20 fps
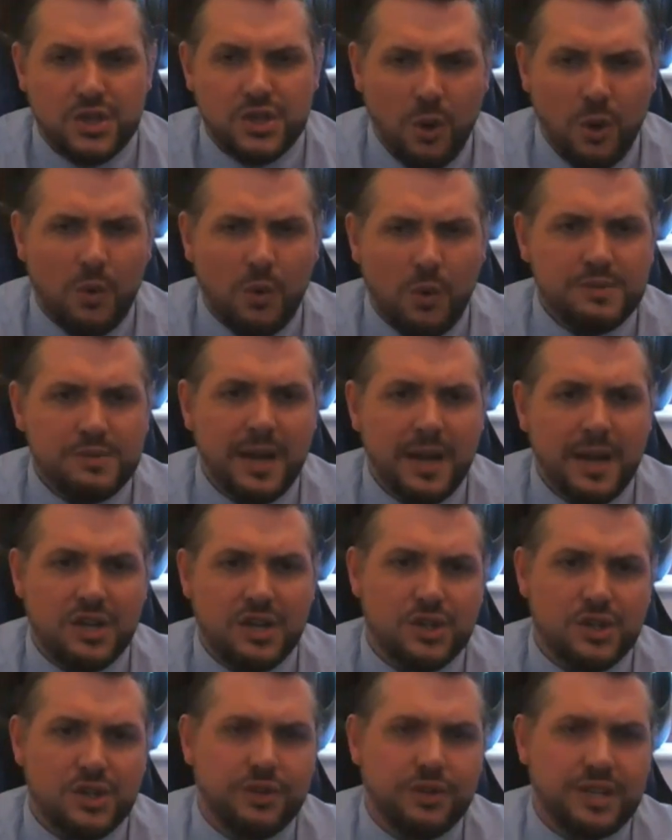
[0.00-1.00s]
So always
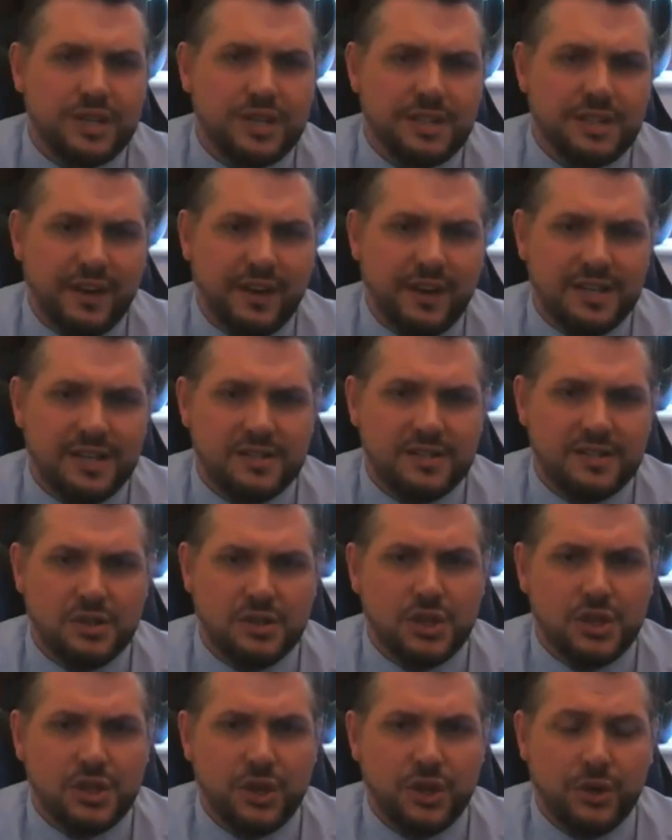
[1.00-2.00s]
make sure these devices
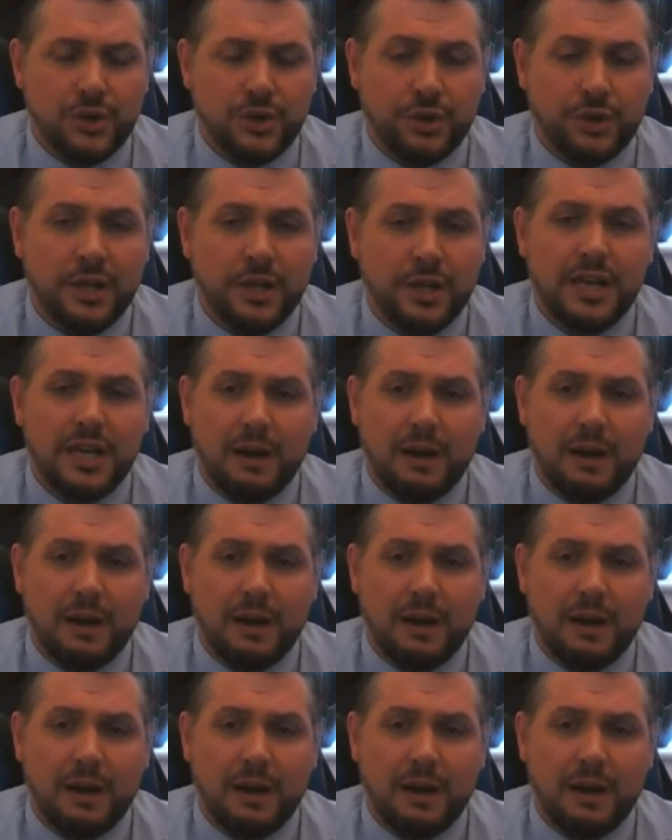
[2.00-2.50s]
are secured